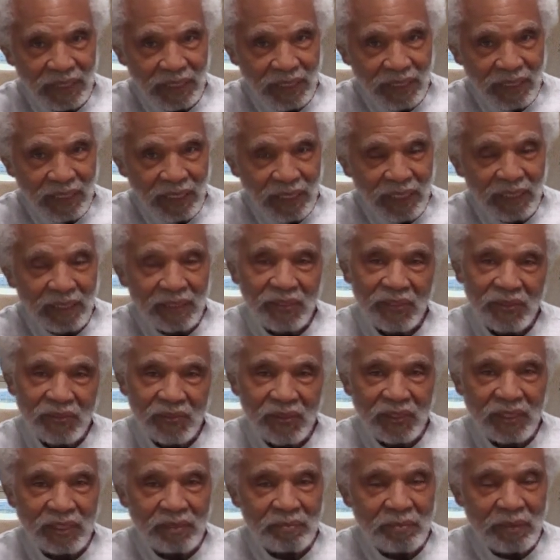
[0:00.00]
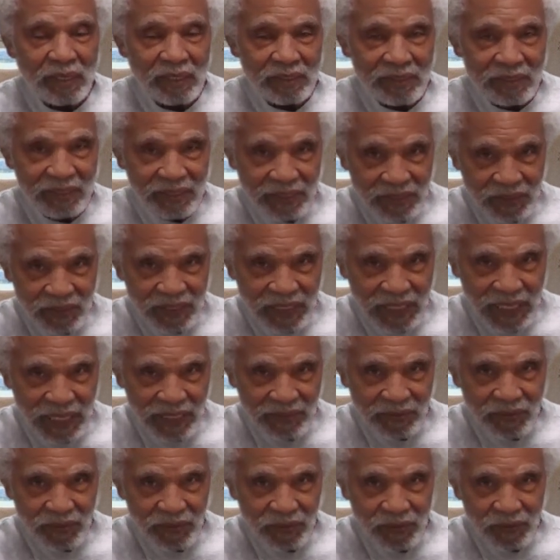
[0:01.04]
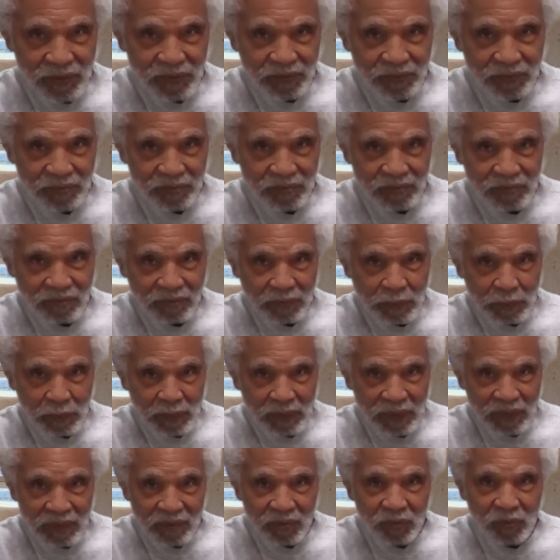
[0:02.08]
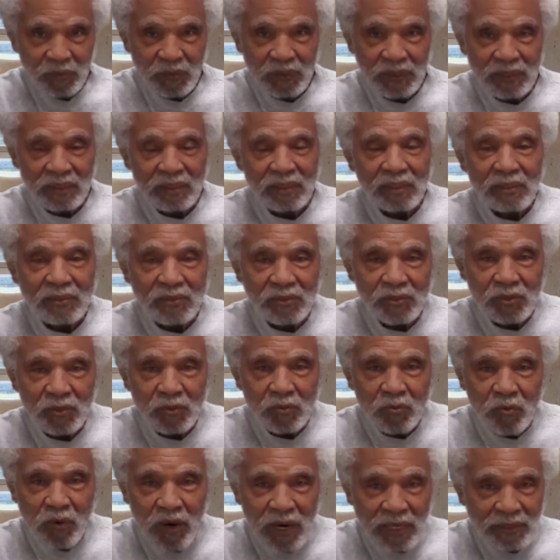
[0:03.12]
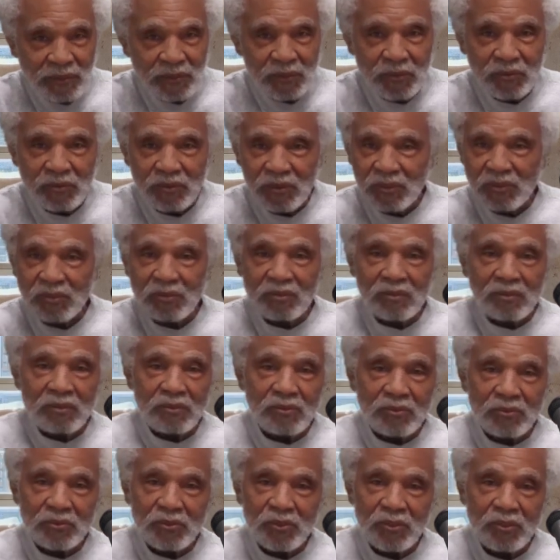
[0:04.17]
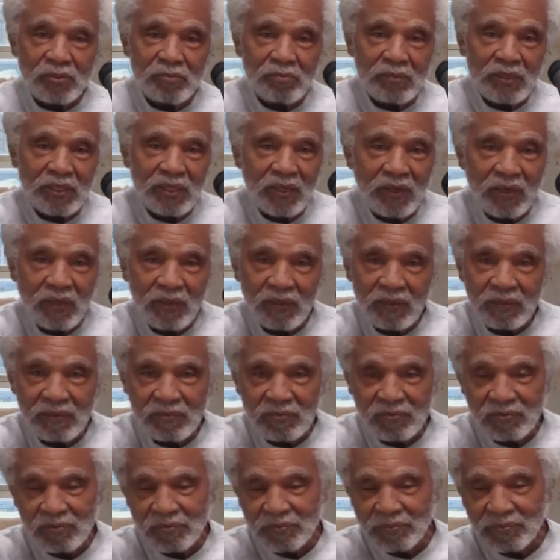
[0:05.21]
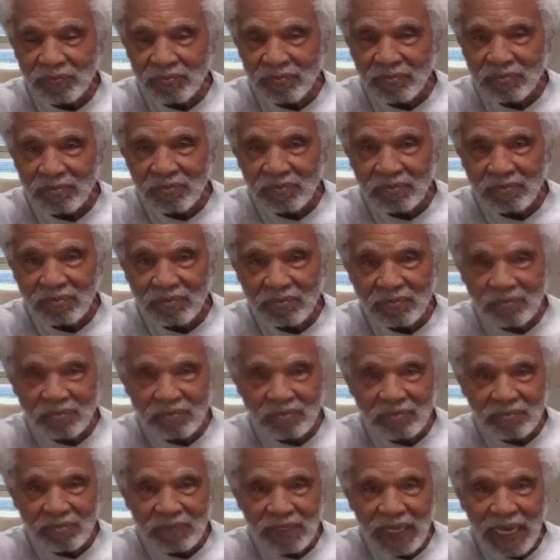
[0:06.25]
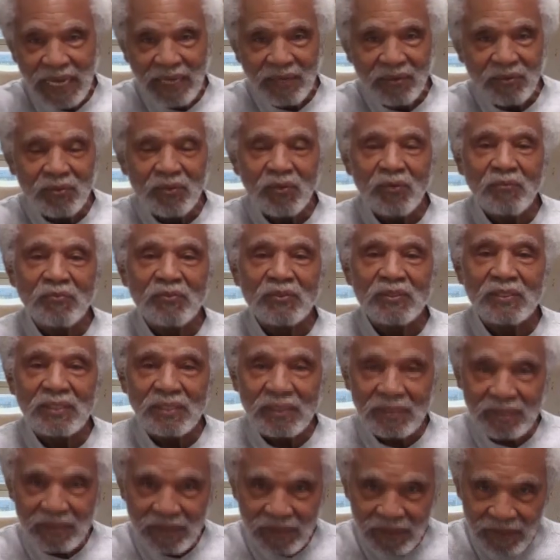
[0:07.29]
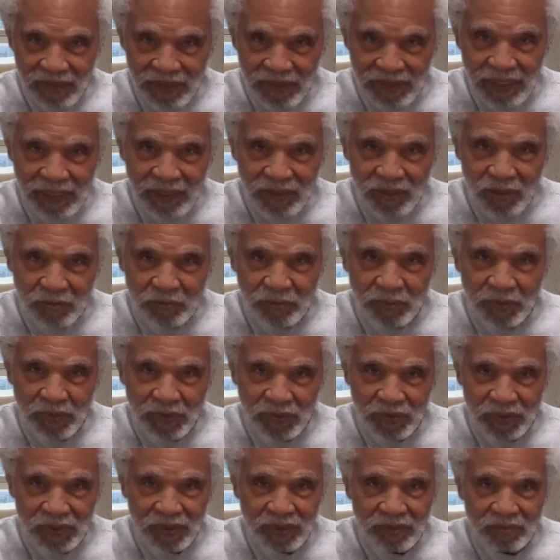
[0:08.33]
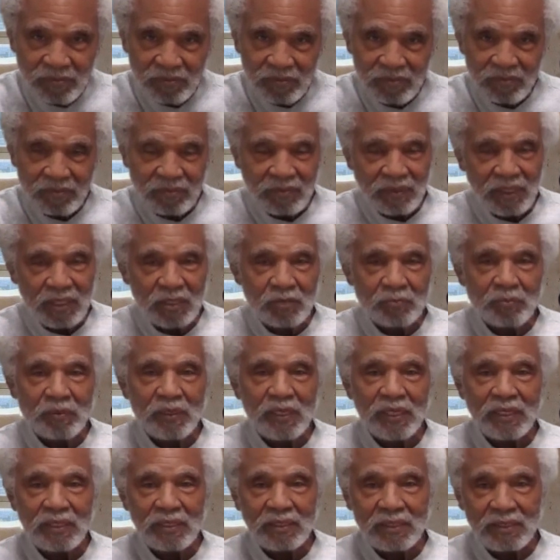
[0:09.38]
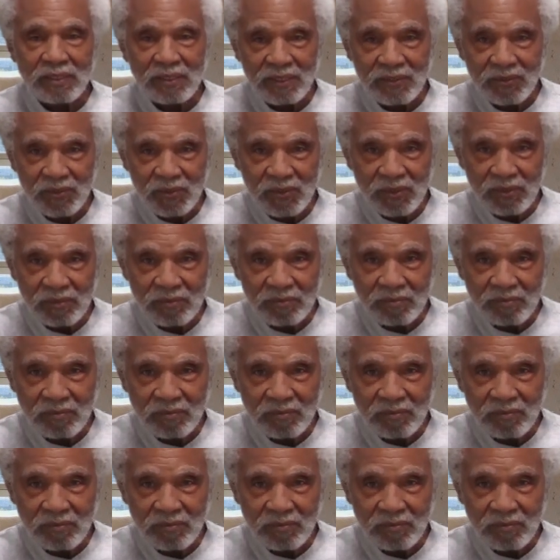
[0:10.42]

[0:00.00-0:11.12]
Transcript: And the good thing about this that I do, when you watch, you can just turn me off. I don't know if a single person is paying attention.